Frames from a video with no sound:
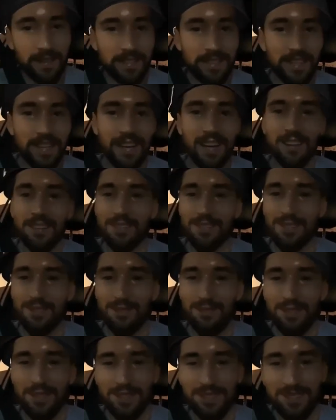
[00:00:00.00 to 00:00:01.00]
Check out this new
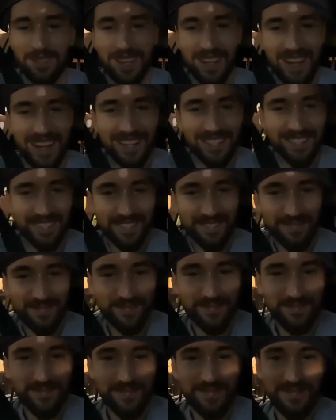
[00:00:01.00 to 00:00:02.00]
filter, guys.
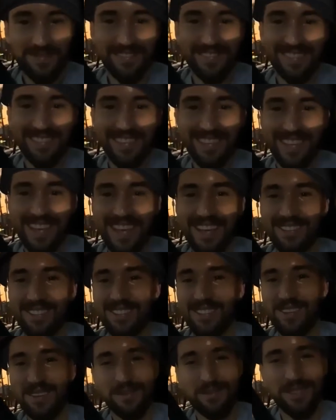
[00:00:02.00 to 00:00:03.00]
Look how
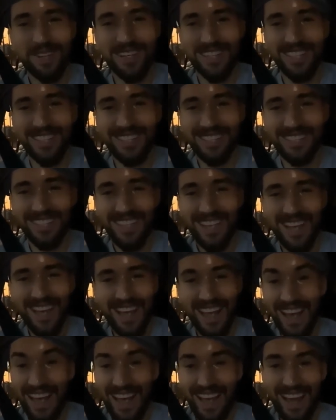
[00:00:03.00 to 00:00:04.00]
stupid it is.
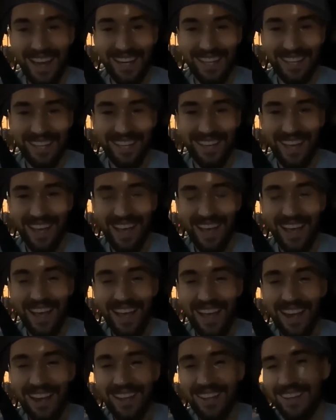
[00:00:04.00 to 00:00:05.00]
I hate it. I
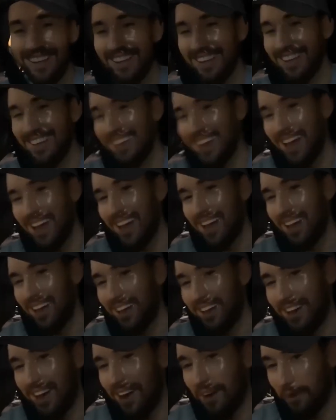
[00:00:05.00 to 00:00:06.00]
hate it.
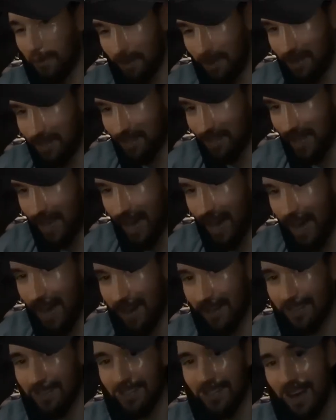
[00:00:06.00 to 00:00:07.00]
Not only because the
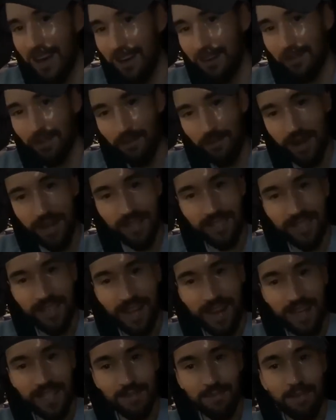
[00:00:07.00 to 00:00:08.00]
hat is not the right
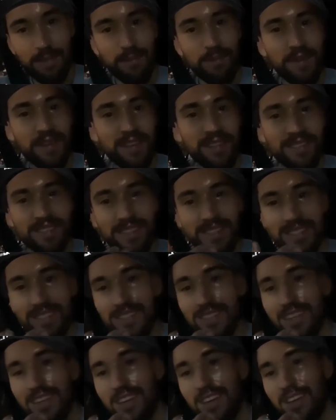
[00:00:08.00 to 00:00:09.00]
size, but because
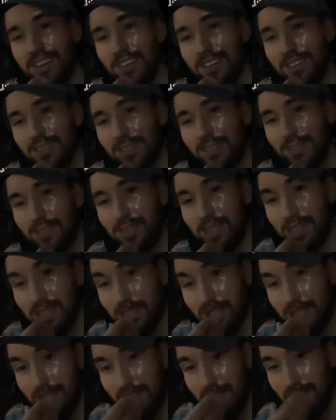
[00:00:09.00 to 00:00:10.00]
this
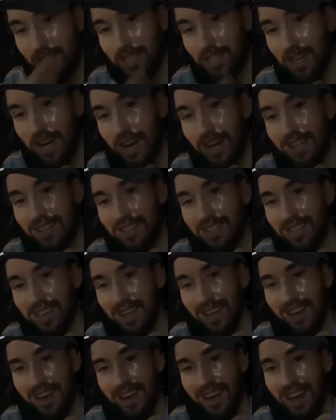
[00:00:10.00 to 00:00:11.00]
this shiny
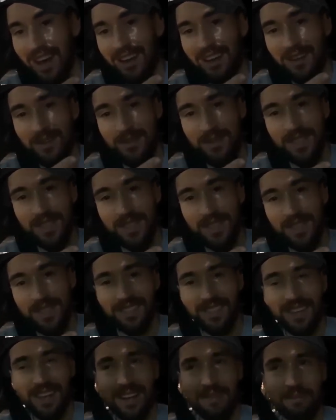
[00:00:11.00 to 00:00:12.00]
skin I don't think is
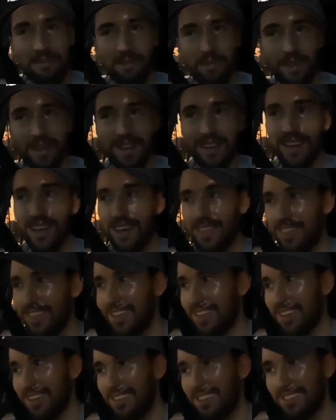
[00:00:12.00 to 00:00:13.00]
a compliment. I
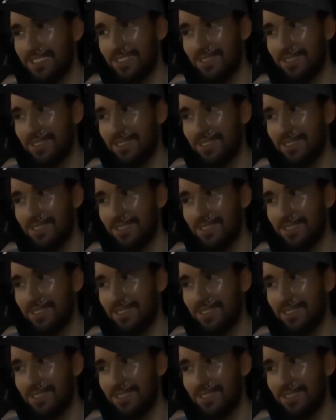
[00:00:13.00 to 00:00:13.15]
think it is.